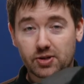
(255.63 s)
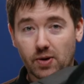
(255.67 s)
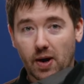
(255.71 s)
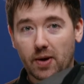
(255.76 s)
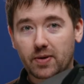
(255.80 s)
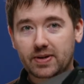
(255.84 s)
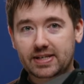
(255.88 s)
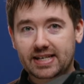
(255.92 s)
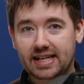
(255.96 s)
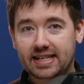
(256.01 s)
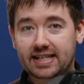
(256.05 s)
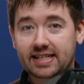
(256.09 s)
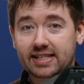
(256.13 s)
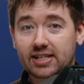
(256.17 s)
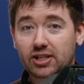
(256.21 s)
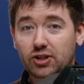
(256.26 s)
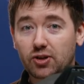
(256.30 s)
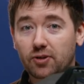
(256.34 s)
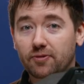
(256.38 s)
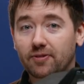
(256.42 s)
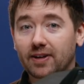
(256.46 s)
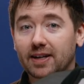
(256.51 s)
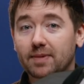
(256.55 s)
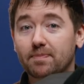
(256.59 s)
So I would say this is
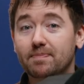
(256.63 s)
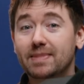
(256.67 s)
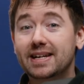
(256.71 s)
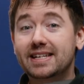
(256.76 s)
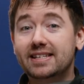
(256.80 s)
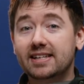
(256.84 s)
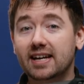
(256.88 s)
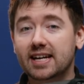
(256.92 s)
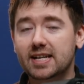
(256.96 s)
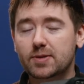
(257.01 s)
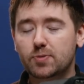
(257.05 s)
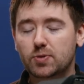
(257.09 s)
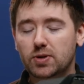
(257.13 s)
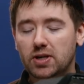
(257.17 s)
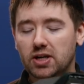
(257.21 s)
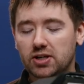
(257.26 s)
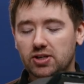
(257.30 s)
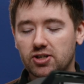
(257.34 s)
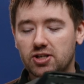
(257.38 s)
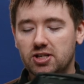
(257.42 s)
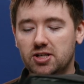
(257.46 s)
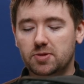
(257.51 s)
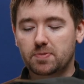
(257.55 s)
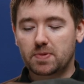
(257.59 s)
good for like mid-sized
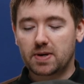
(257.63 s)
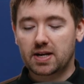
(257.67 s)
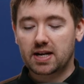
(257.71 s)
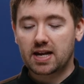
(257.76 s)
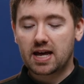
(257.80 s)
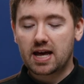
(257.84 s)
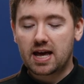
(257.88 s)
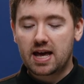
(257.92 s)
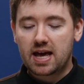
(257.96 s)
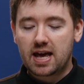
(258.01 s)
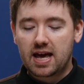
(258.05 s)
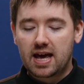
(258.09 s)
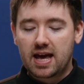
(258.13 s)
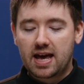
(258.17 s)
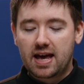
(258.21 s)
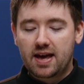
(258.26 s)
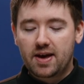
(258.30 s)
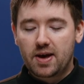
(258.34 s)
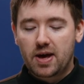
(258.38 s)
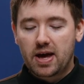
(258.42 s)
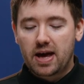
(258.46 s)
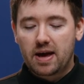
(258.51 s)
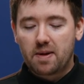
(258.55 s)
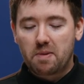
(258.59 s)
productions, but
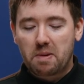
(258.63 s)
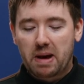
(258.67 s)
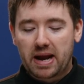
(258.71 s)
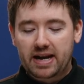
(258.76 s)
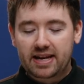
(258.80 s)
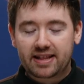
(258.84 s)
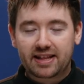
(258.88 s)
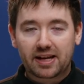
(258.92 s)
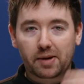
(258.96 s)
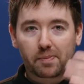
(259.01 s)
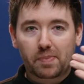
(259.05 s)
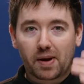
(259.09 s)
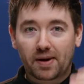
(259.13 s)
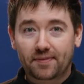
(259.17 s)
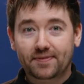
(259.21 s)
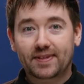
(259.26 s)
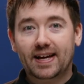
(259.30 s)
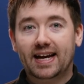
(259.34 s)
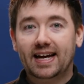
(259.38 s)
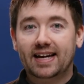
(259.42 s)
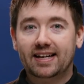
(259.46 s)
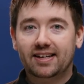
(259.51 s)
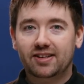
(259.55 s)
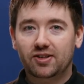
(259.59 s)
Anything above
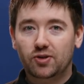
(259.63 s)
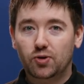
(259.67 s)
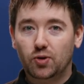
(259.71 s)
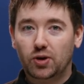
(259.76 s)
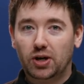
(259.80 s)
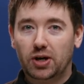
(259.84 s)
that, you're